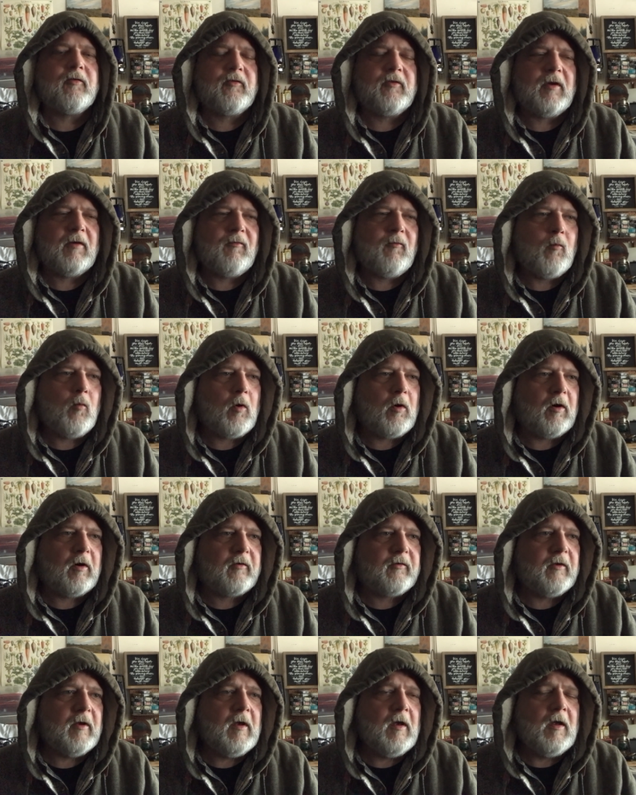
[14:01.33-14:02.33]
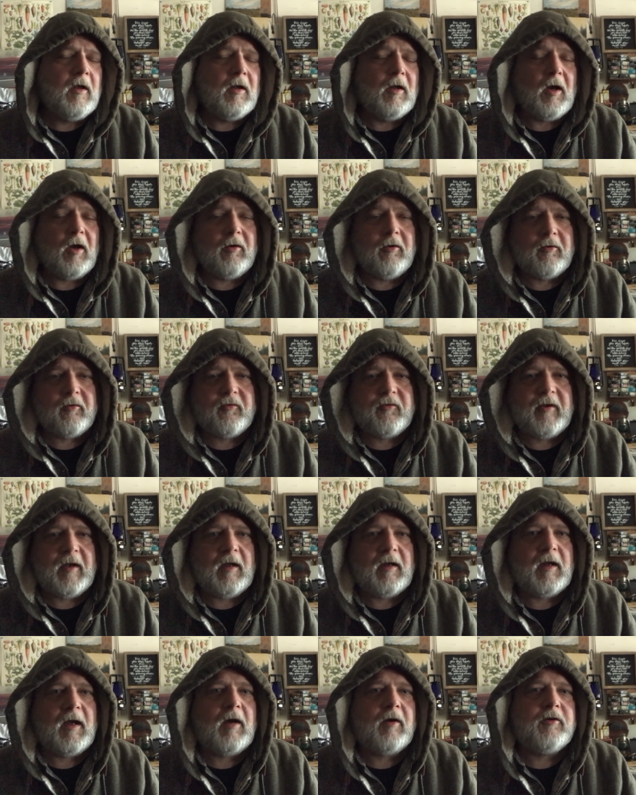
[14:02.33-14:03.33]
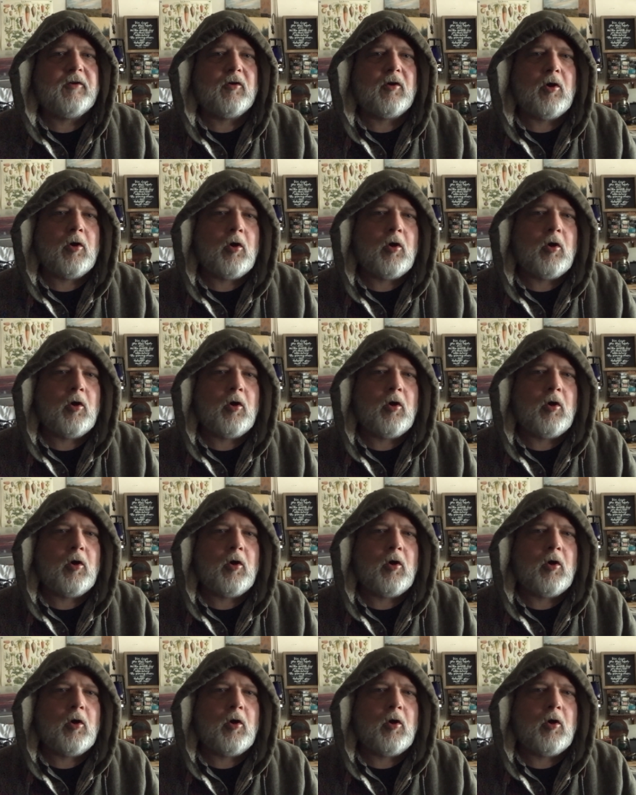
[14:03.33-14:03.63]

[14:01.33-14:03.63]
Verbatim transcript: stuff works. Understand how your